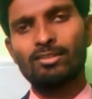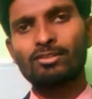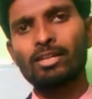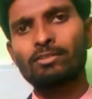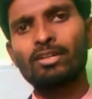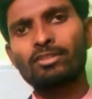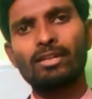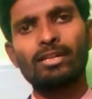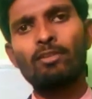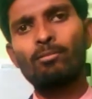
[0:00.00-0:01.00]
So likewise you
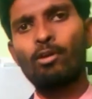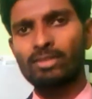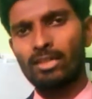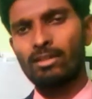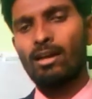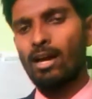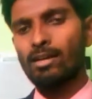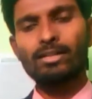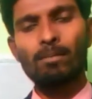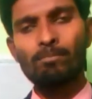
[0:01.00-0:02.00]
can have more thing.
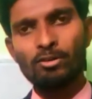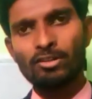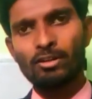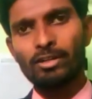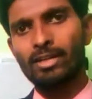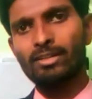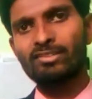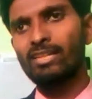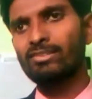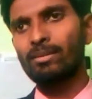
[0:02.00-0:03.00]
And in computer you can
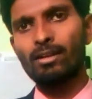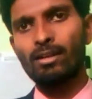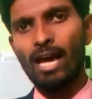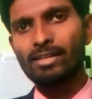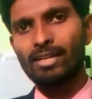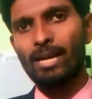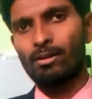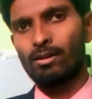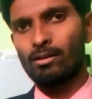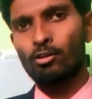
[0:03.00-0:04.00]
see some LAN
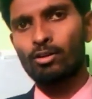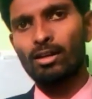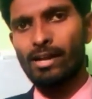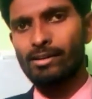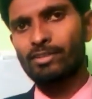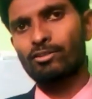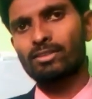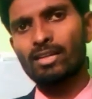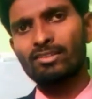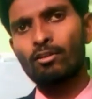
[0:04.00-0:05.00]
cable, local area network.
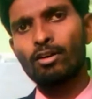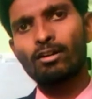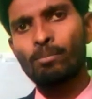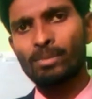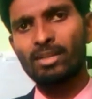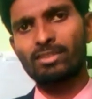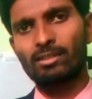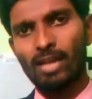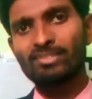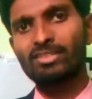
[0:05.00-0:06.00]
That's our optical
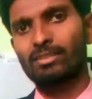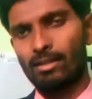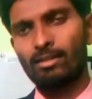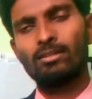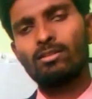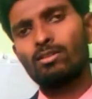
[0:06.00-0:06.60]
signal, light signal.